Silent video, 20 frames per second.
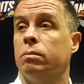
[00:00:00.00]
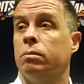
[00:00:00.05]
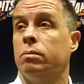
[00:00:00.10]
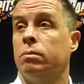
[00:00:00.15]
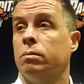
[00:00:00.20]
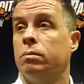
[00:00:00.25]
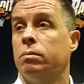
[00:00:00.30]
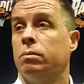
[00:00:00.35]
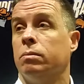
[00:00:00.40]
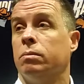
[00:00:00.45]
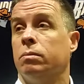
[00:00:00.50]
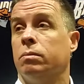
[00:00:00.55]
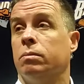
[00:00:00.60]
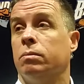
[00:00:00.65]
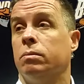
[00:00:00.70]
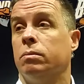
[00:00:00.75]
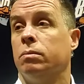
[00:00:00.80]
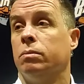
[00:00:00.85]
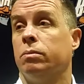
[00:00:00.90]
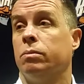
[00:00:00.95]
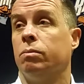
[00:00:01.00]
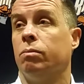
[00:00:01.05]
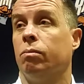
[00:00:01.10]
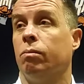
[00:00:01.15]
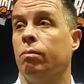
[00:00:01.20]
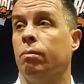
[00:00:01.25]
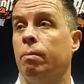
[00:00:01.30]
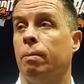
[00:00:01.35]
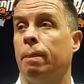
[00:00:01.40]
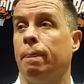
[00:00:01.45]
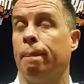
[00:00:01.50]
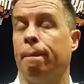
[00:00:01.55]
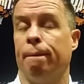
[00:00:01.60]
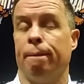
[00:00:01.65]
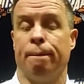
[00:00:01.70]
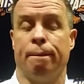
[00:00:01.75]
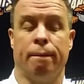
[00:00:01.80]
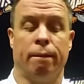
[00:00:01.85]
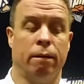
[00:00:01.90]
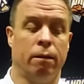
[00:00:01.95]
When you had to focus on the transition, you
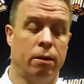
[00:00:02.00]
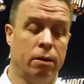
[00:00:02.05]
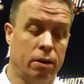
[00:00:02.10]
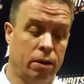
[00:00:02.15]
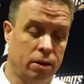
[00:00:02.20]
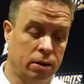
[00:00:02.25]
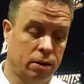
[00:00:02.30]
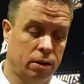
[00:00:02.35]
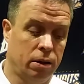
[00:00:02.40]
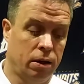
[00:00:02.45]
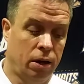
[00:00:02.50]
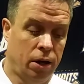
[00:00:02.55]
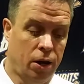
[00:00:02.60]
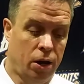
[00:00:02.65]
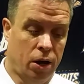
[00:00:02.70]
certainly excelled there.